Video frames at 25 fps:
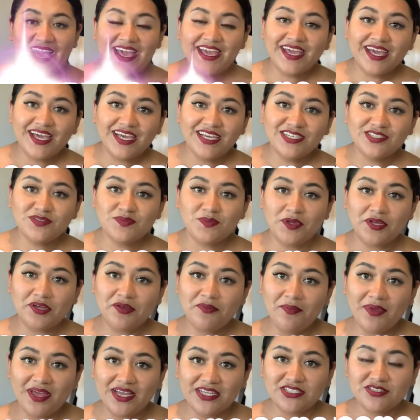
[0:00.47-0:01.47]
Hi guys,
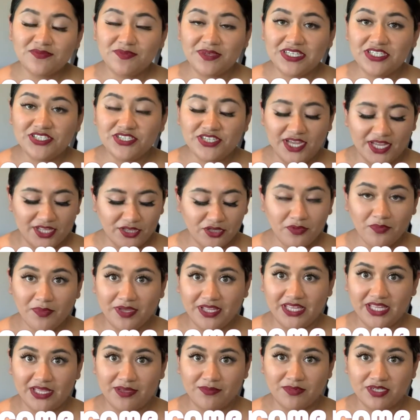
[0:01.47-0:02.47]
welcome back to my channel. My
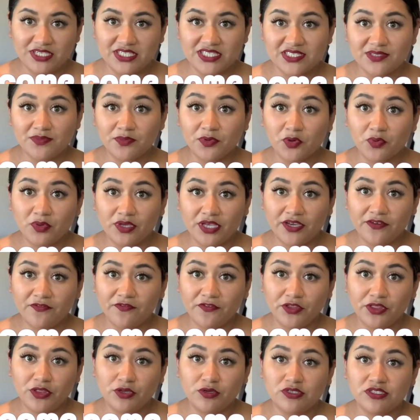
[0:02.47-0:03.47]
name is Maria.
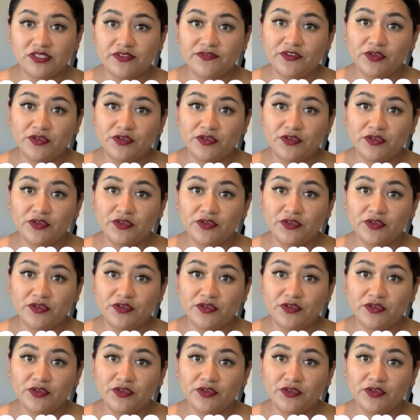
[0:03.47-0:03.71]
For those of